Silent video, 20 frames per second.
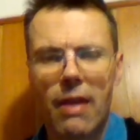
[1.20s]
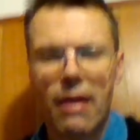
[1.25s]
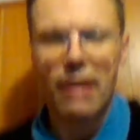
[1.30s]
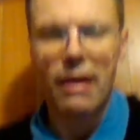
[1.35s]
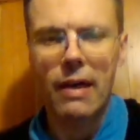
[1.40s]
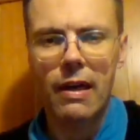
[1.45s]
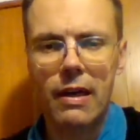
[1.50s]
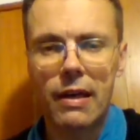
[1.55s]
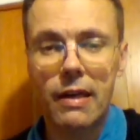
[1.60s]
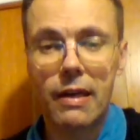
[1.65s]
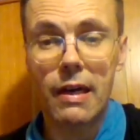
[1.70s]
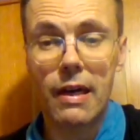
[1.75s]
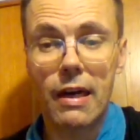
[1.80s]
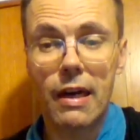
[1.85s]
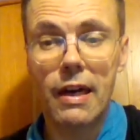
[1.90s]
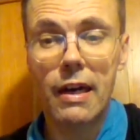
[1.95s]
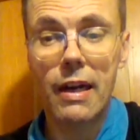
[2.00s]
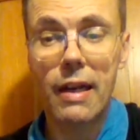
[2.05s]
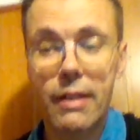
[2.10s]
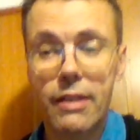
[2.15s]

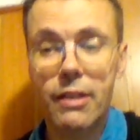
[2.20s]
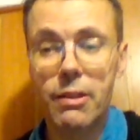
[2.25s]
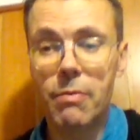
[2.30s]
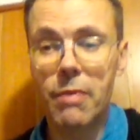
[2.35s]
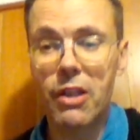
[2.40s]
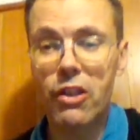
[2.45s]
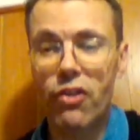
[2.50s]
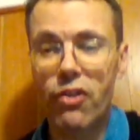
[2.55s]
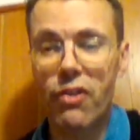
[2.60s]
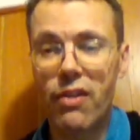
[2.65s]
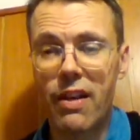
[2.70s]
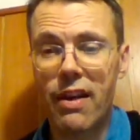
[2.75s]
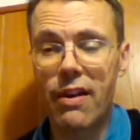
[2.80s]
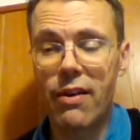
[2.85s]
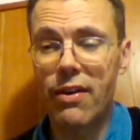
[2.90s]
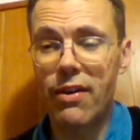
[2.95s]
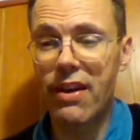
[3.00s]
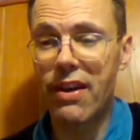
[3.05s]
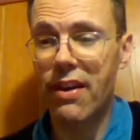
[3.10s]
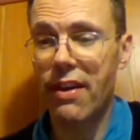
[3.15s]
Uh, as much as I
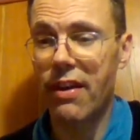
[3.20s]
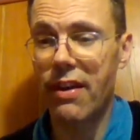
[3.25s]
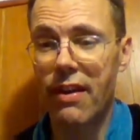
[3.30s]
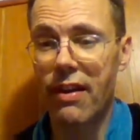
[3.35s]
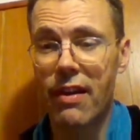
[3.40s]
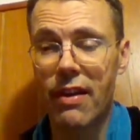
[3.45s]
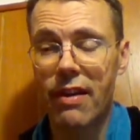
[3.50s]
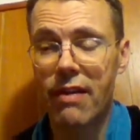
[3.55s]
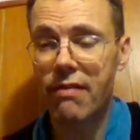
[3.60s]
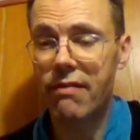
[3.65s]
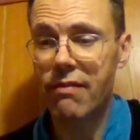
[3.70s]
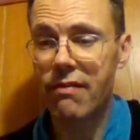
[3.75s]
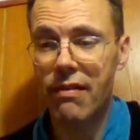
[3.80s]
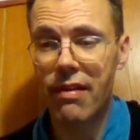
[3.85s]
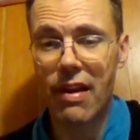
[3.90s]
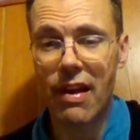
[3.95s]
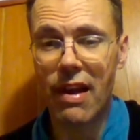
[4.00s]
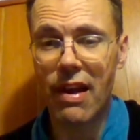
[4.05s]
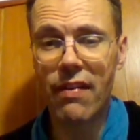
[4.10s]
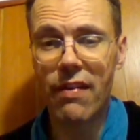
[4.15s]
already
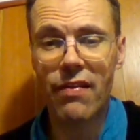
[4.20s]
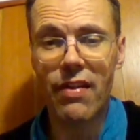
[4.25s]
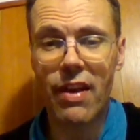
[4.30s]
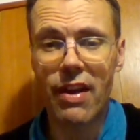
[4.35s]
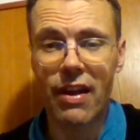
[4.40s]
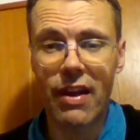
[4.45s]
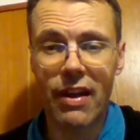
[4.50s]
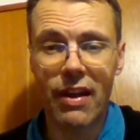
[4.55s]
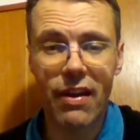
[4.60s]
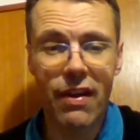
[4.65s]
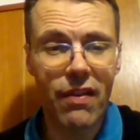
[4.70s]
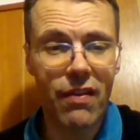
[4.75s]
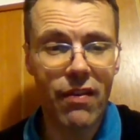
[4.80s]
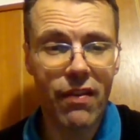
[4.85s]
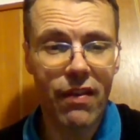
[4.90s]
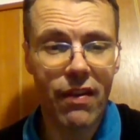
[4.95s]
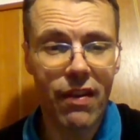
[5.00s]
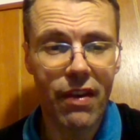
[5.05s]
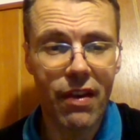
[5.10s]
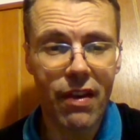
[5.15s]
indicated,
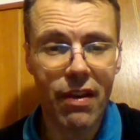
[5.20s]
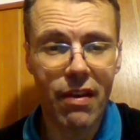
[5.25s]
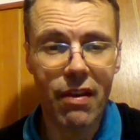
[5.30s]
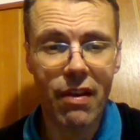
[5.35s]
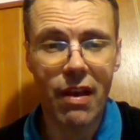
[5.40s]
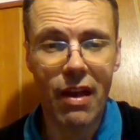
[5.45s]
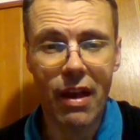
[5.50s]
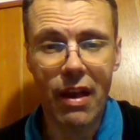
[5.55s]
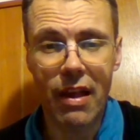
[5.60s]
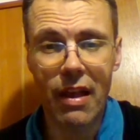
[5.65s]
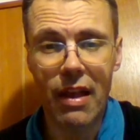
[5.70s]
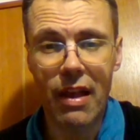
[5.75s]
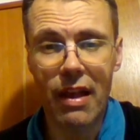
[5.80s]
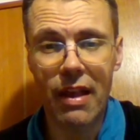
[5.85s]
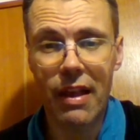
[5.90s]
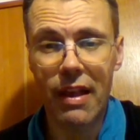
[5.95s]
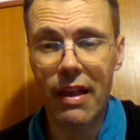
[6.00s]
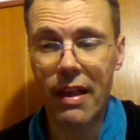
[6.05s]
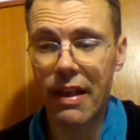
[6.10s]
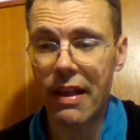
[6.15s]

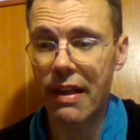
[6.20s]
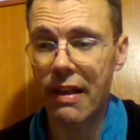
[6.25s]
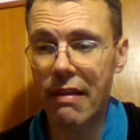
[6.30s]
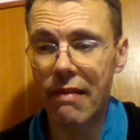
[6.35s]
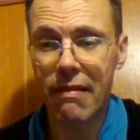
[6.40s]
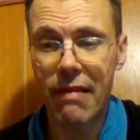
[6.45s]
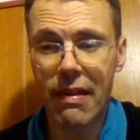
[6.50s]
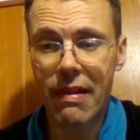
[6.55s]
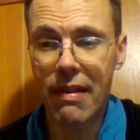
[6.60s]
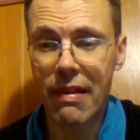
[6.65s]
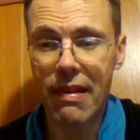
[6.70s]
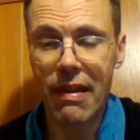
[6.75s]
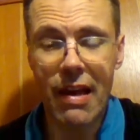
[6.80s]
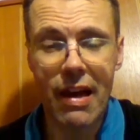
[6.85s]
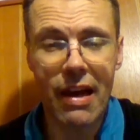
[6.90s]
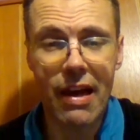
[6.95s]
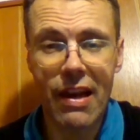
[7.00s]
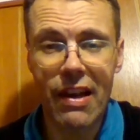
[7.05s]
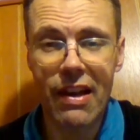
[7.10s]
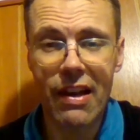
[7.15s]
uh,
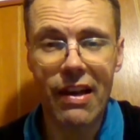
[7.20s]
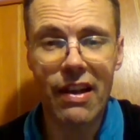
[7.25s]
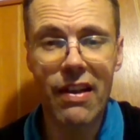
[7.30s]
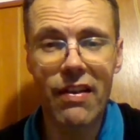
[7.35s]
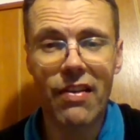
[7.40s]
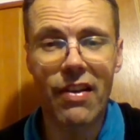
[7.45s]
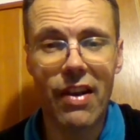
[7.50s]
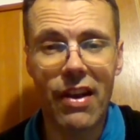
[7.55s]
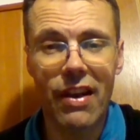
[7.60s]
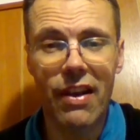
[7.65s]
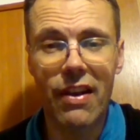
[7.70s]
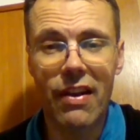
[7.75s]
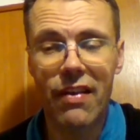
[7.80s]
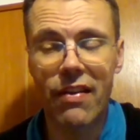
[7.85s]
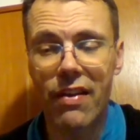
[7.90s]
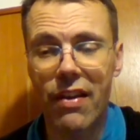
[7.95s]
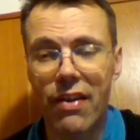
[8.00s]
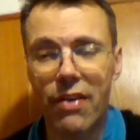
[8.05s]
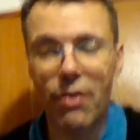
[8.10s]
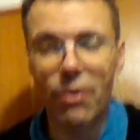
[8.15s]
I
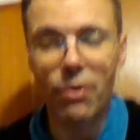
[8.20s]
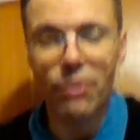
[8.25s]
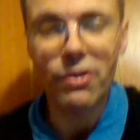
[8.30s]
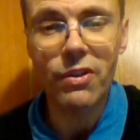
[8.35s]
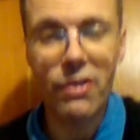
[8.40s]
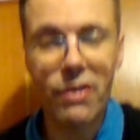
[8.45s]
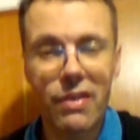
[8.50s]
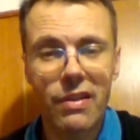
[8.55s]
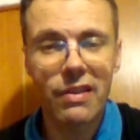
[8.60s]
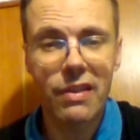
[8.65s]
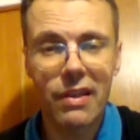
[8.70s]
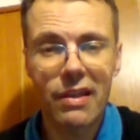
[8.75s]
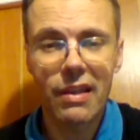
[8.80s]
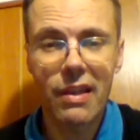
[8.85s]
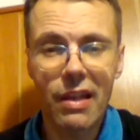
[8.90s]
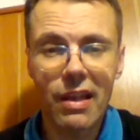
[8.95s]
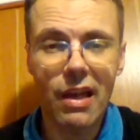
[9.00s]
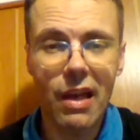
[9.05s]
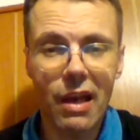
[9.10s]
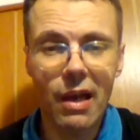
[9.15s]
indicated the news
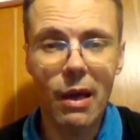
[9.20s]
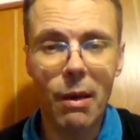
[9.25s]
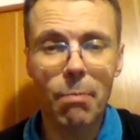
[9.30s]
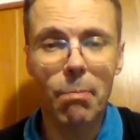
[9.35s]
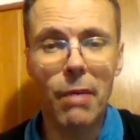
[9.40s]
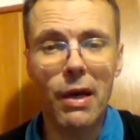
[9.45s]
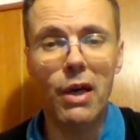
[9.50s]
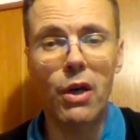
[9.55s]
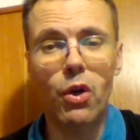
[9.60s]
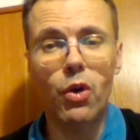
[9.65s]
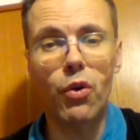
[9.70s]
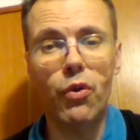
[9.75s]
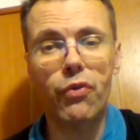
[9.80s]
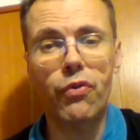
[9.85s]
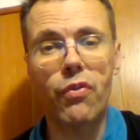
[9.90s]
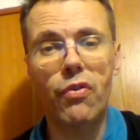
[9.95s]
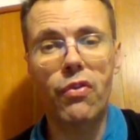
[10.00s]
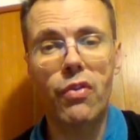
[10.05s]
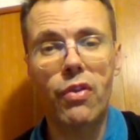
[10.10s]
about